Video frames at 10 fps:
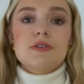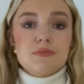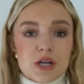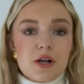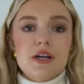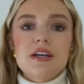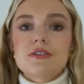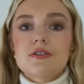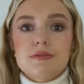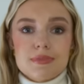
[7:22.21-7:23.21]
some joggers
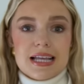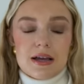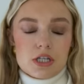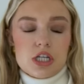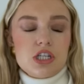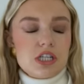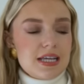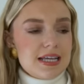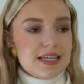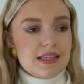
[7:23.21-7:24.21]
or some slouchy
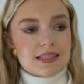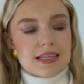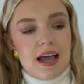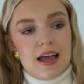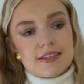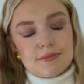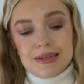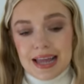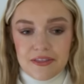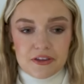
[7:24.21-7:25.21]
jeans, some
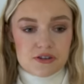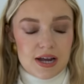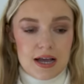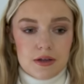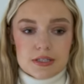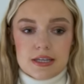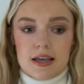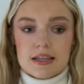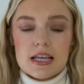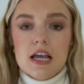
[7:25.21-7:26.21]
leather
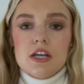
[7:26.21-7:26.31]
trousers.